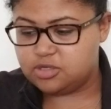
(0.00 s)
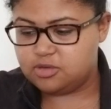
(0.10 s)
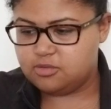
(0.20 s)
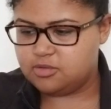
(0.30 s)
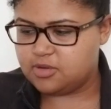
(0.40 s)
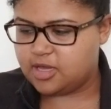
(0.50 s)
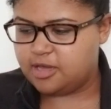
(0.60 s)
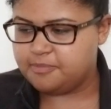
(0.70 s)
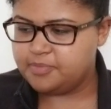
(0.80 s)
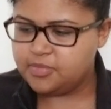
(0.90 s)
do,
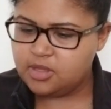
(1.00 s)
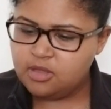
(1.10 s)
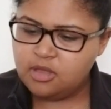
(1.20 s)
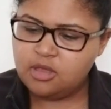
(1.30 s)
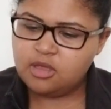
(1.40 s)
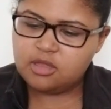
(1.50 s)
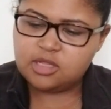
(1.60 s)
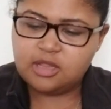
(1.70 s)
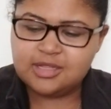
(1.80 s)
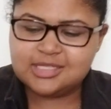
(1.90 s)
okay?
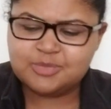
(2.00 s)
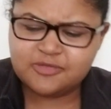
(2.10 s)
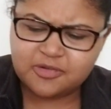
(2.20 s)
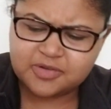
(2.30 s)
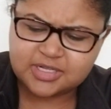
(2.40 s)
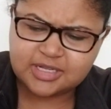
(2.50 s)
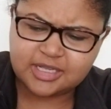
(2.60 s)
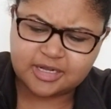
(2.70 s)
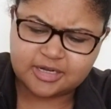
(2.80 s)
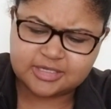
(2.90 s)
Now let's move over to
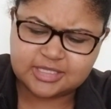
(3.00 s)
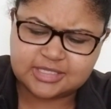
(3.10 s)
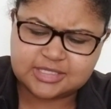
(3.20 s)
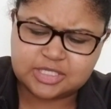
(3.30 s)
here, to this